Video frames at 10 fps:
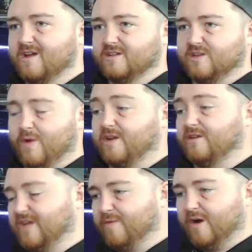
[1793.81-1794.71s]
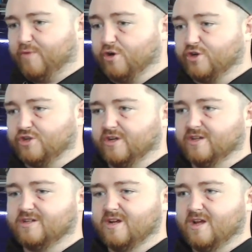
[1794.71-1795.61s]
So when you think about
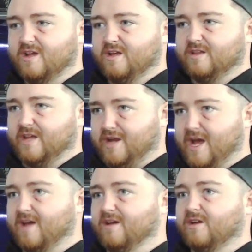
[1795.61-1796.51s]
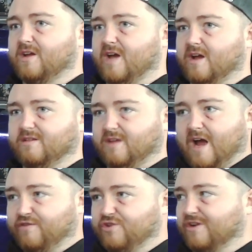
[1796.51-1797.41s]
postures, then yeah,
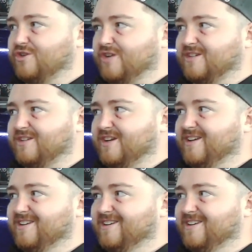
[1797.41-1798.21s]
have you stretched your chest today?